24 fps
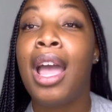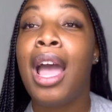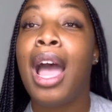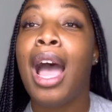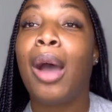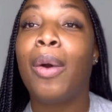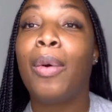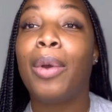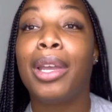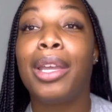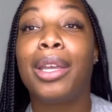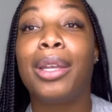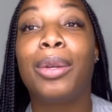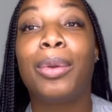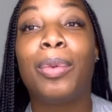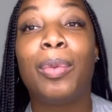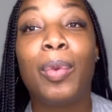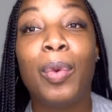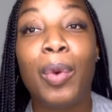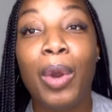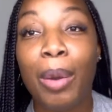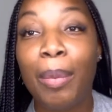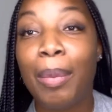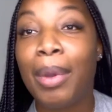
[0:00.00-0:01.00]
I want you to
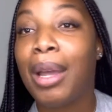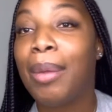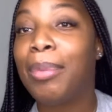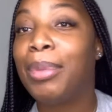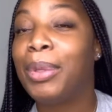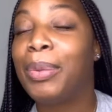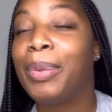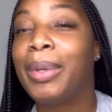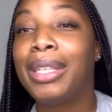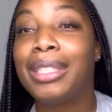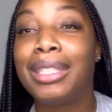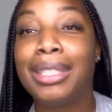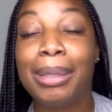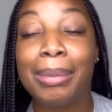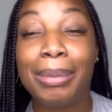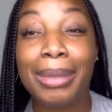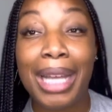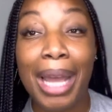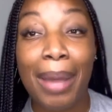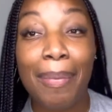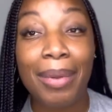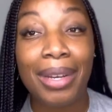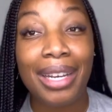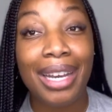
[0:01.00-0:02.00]
warm up, doing some
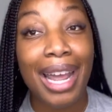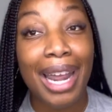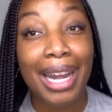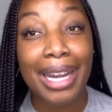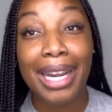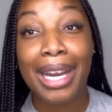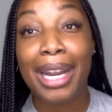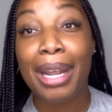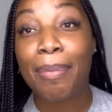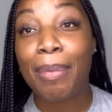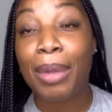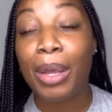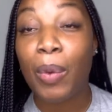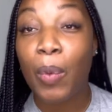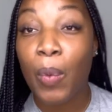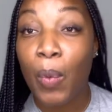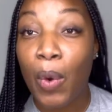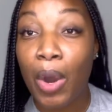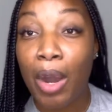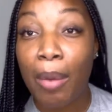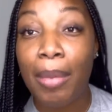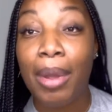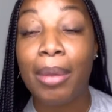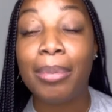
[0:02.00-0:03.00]
type of dynamic
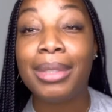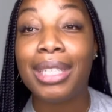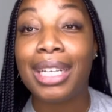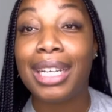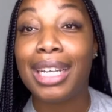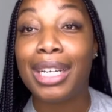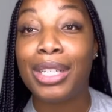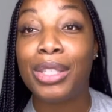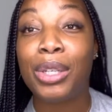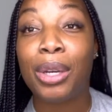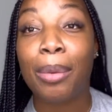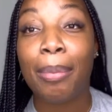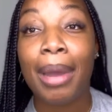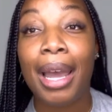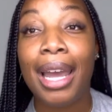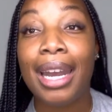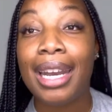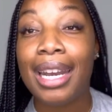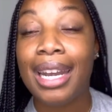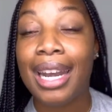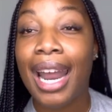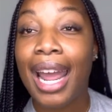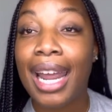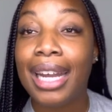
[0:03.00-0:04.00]
warm up to get your
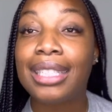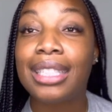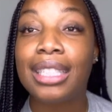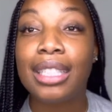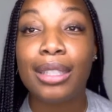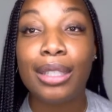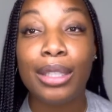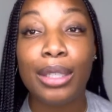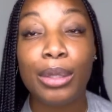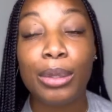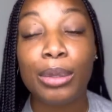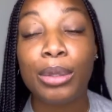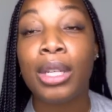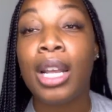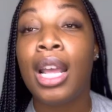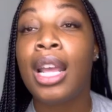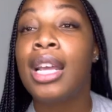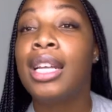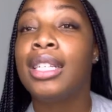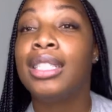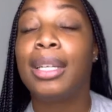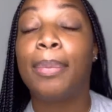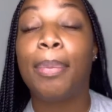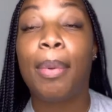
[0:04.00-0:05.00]
body nice and loose
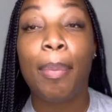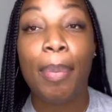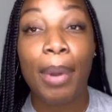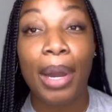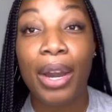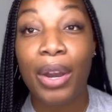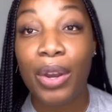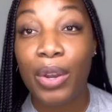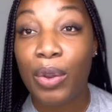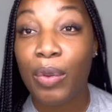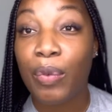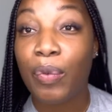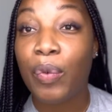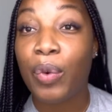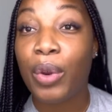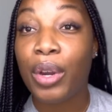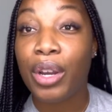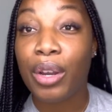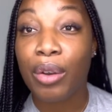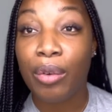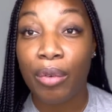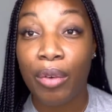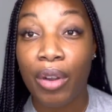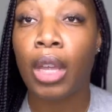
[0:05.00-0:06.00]
to prepare you for
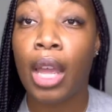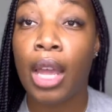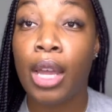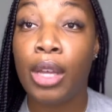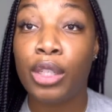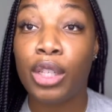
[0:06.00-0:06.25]
your run.